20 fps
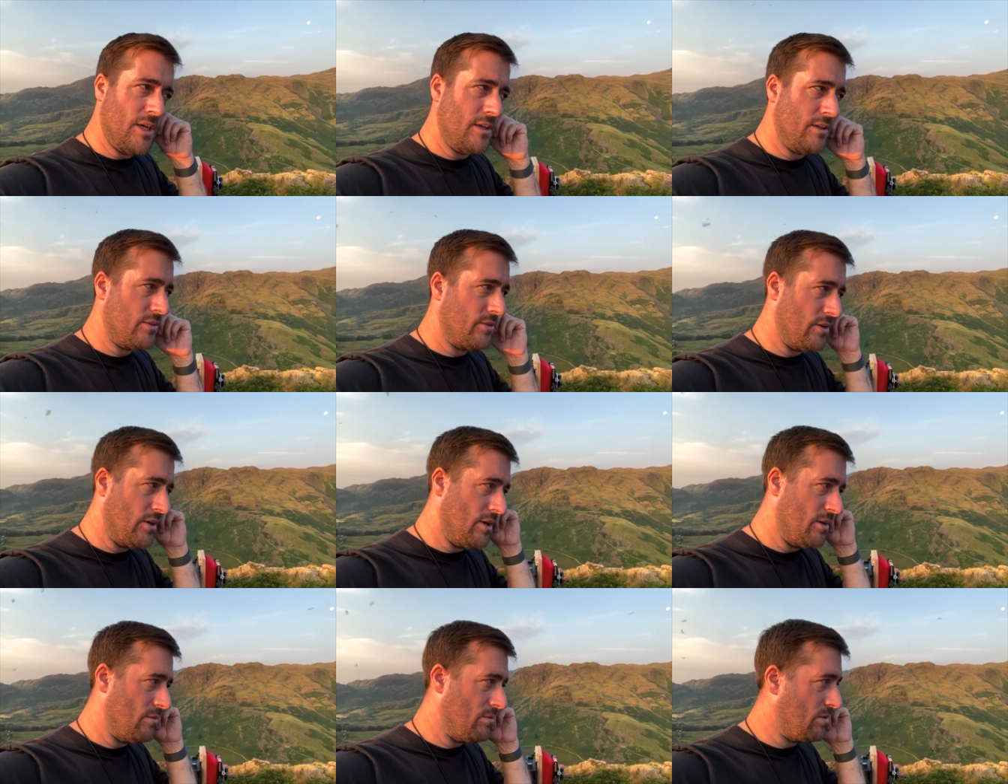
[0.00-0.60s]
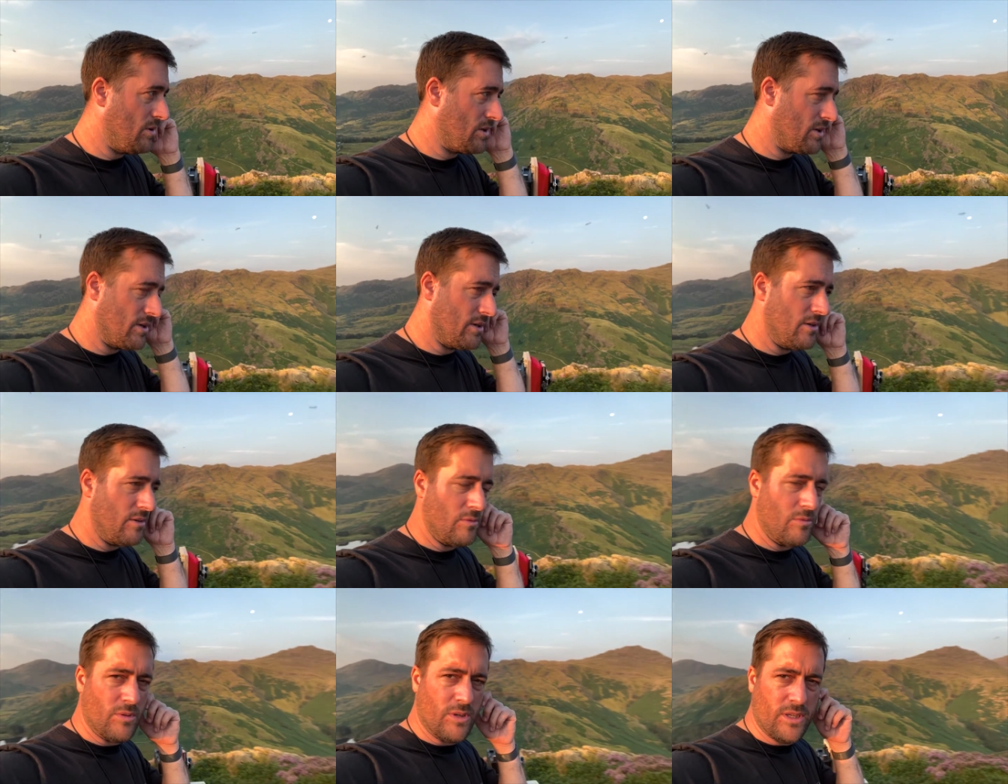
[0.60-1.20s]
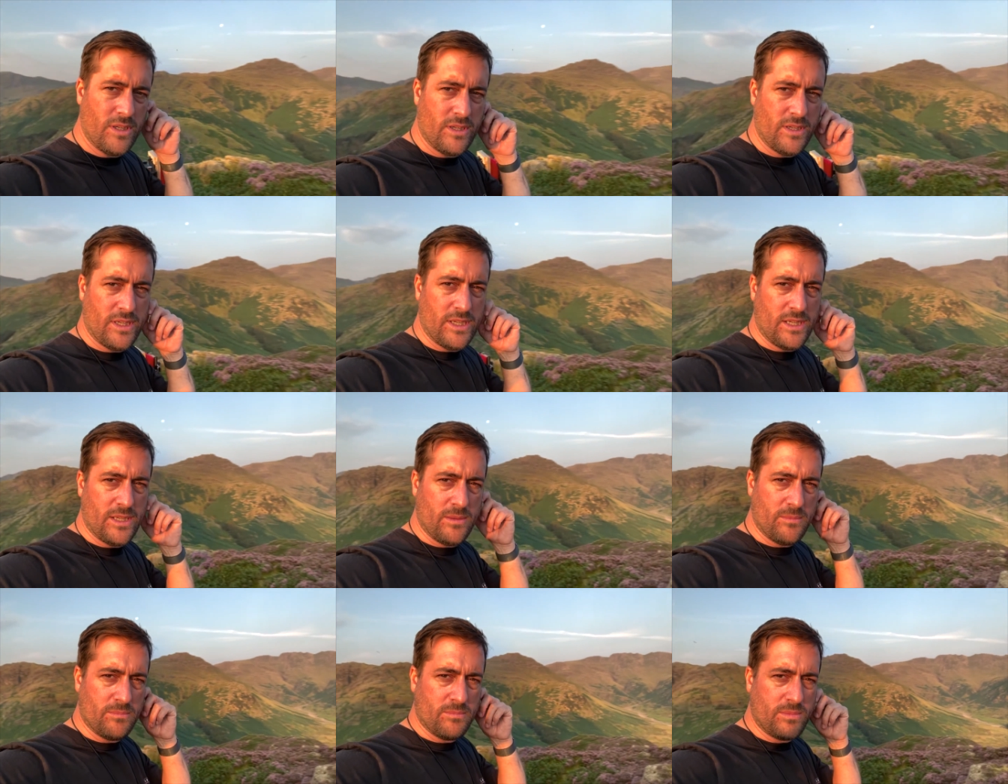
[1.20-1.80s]
So I'm going to
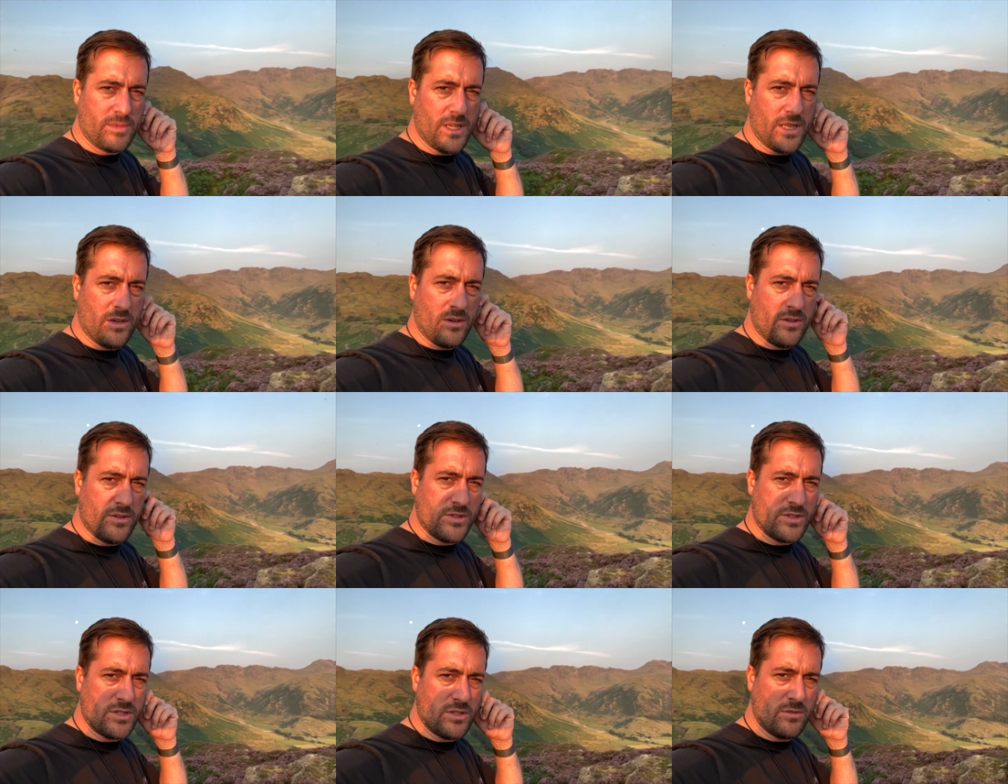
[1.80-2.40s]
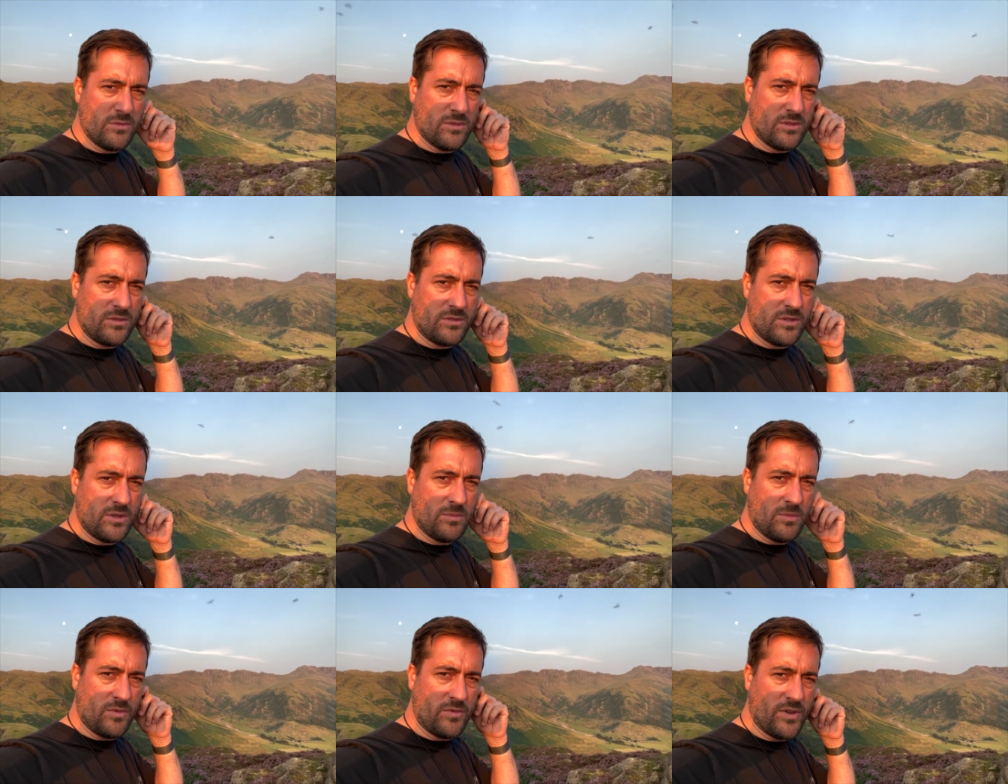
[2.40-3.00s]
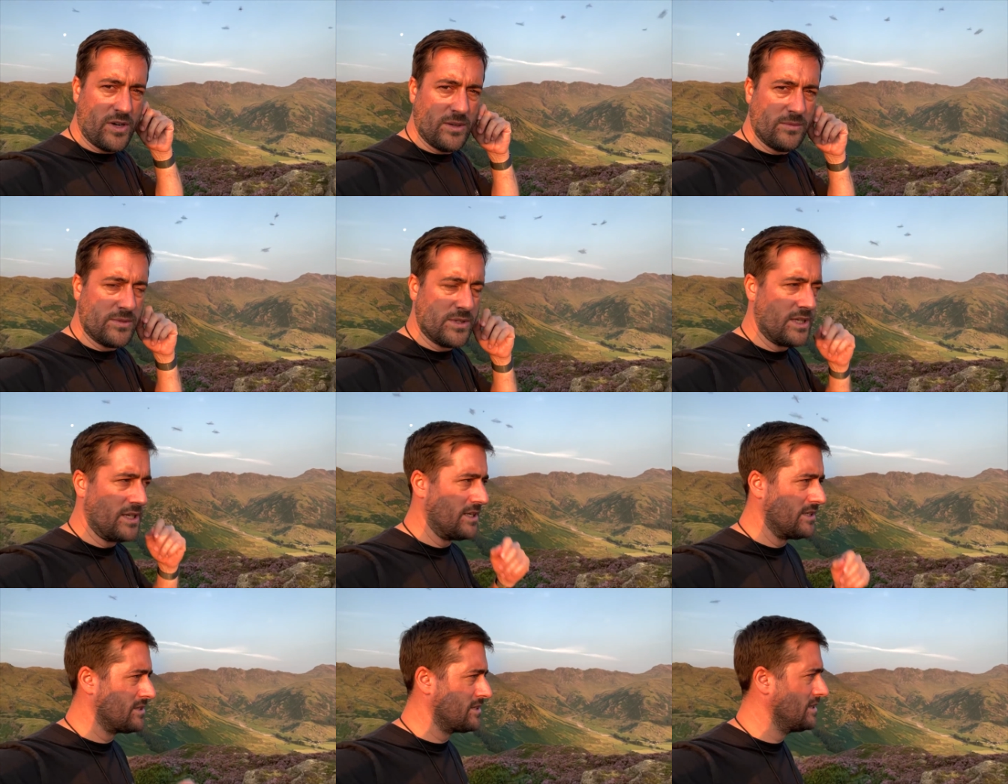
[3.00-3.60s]
get on and shoot 2 more frames of
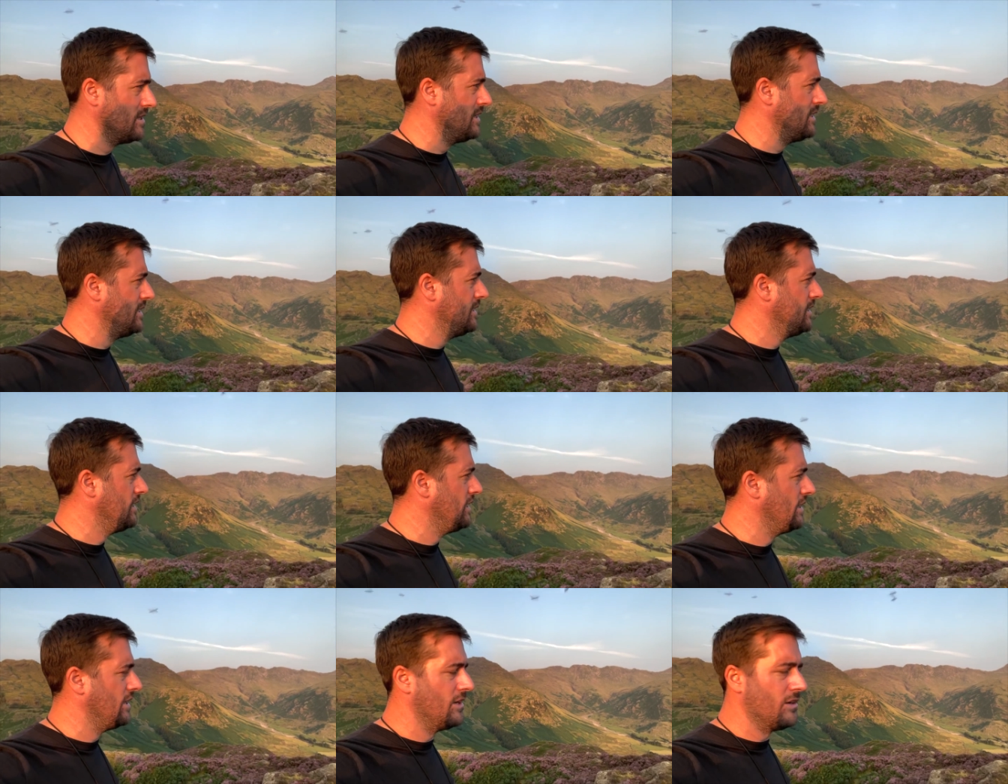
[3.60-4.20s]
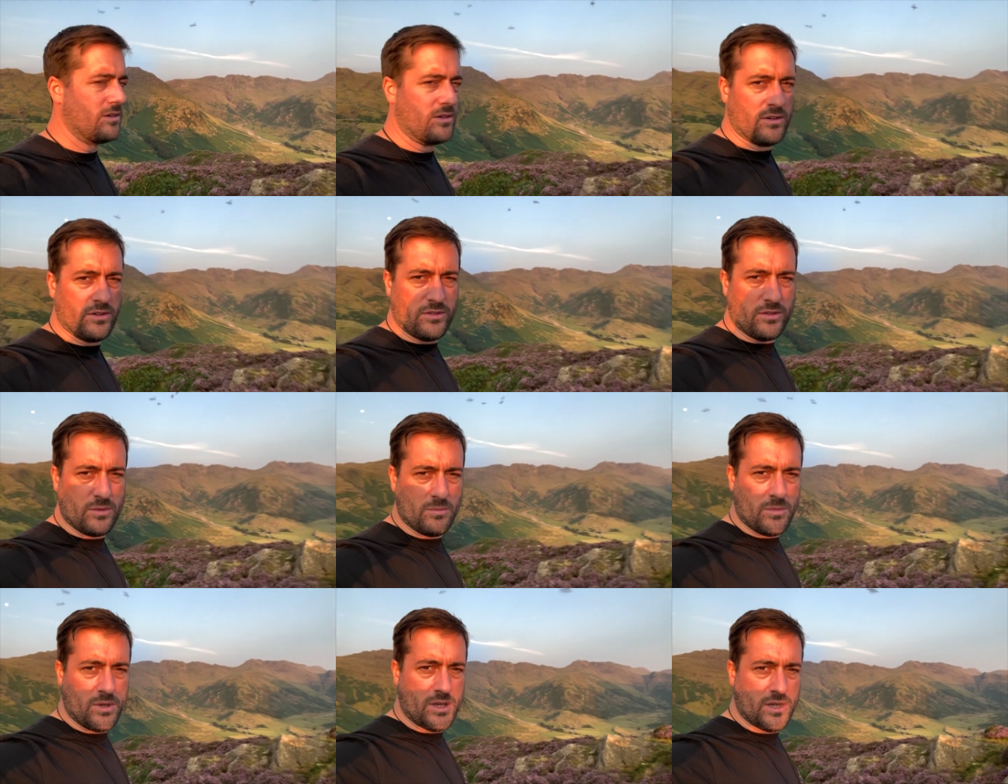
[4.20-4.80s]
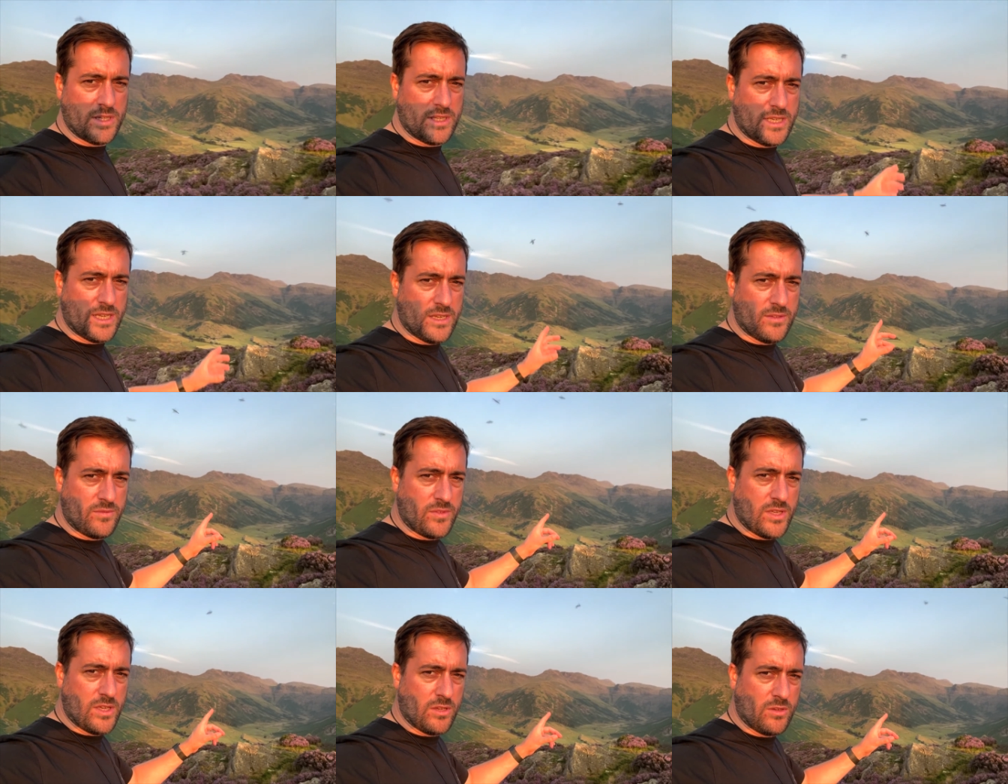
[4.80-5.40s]
this, and then I'm going to do my
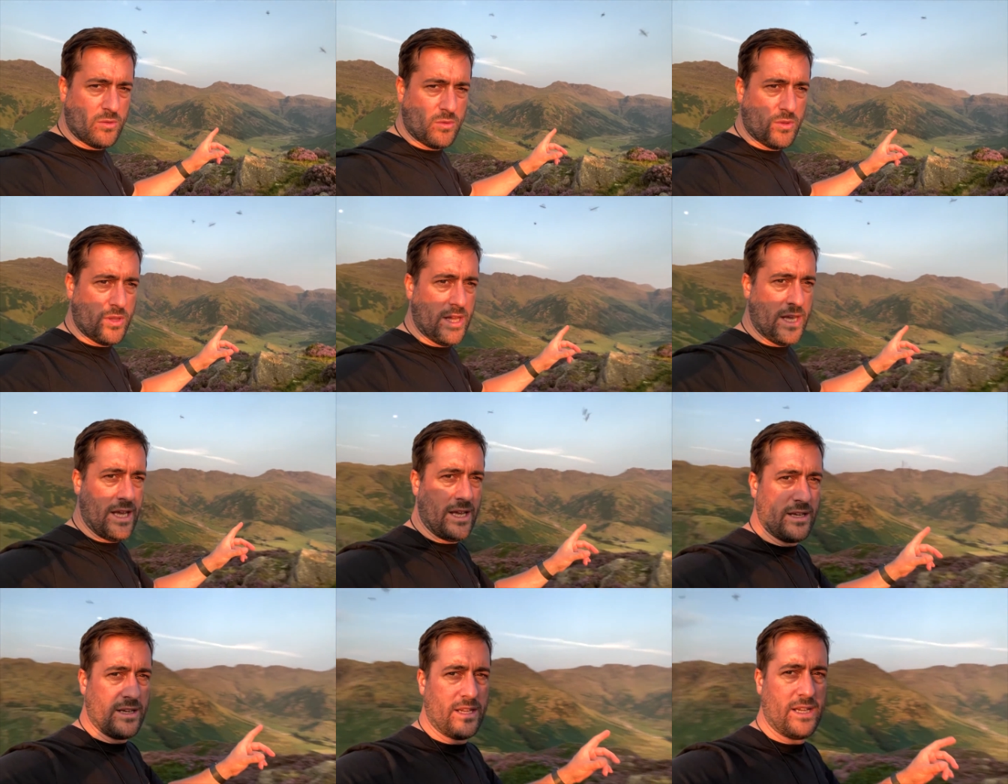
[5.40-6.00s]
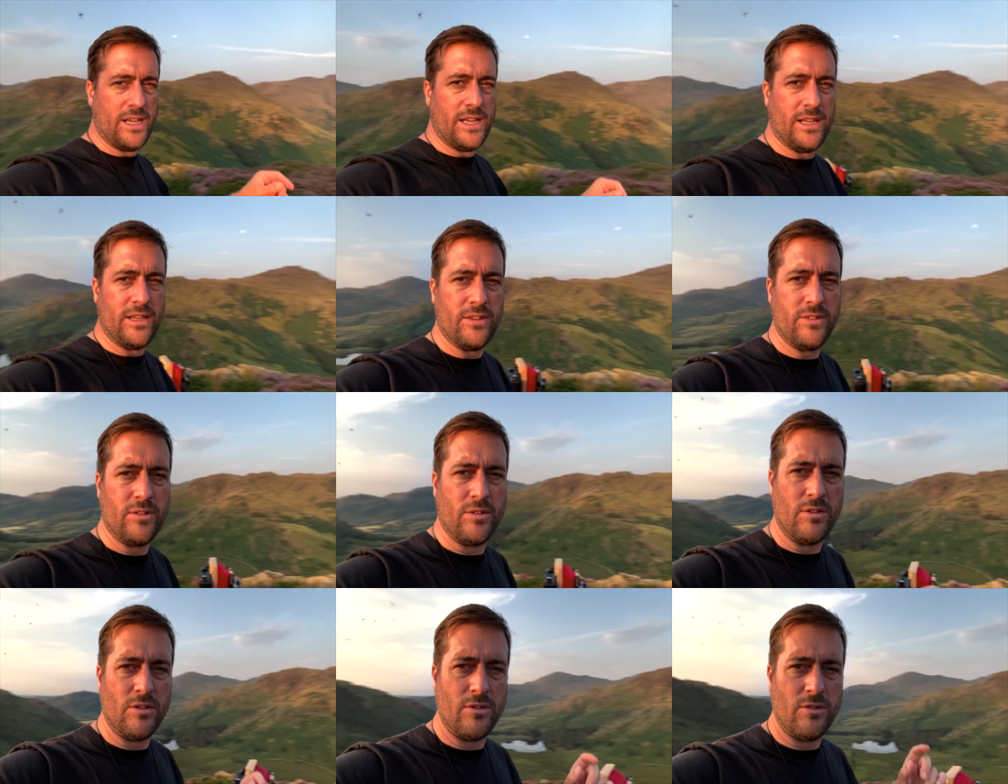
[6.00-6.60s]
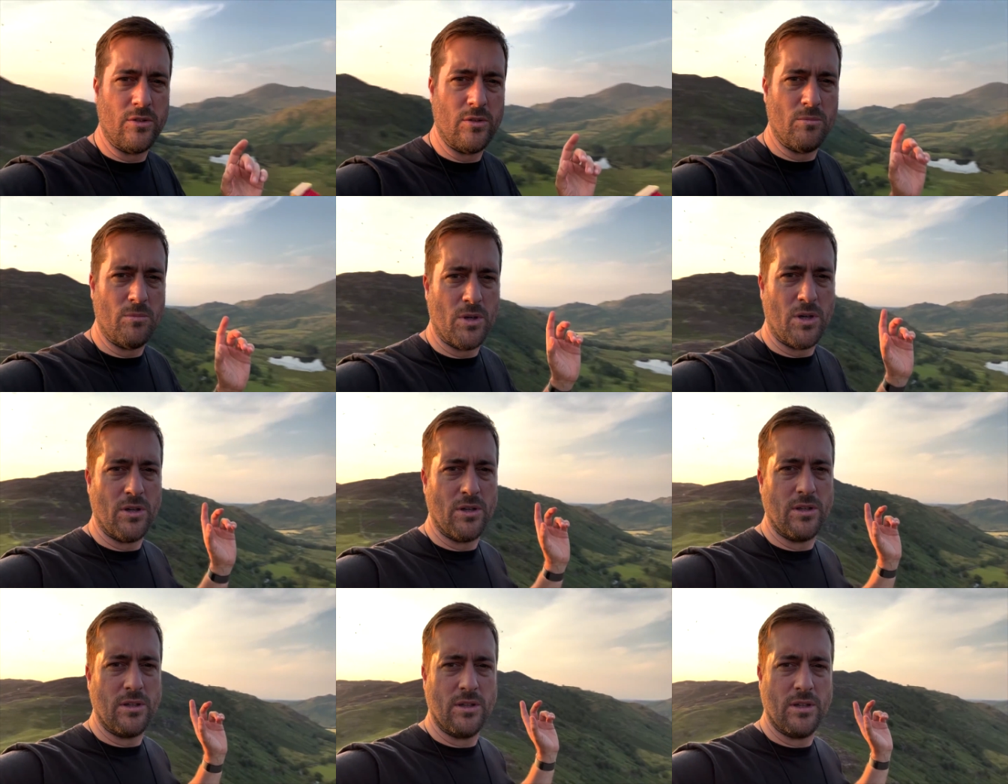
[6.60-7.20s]
vertical there, and I'm going to do
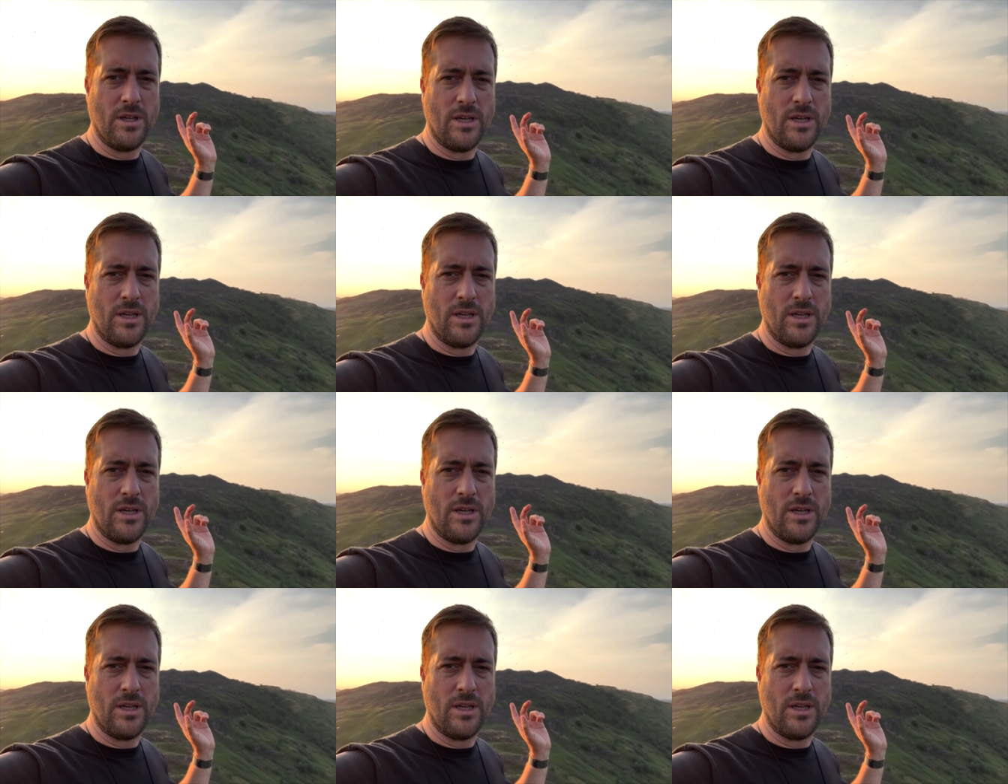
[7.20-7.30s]
my